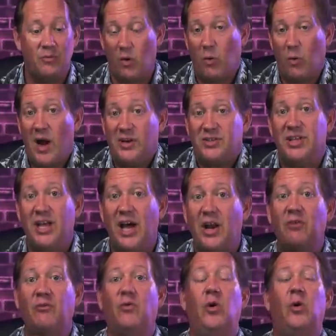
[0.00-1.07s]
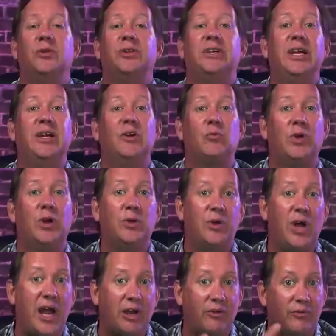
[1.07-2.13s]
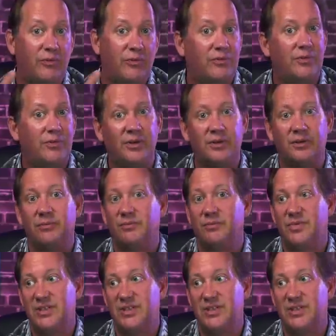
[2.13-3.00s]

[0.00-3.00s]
We're watching that unfold in real life. Yeah.